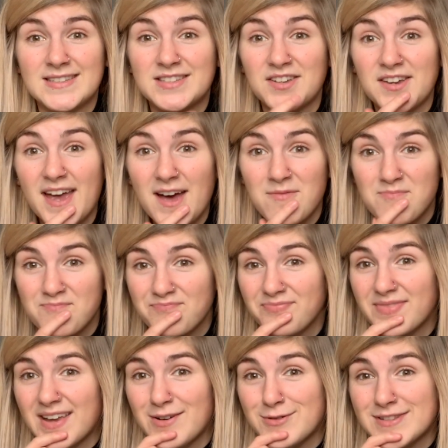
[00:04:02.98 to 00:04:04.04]
So yeah,
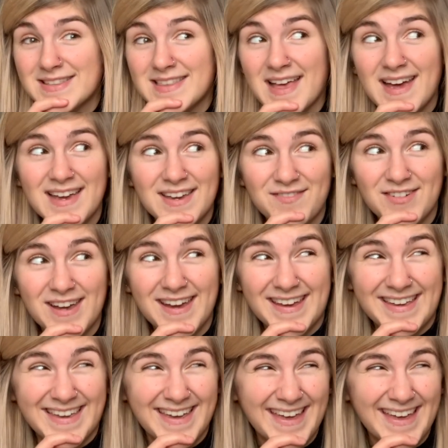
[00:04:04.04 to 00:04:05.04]
that was that evening.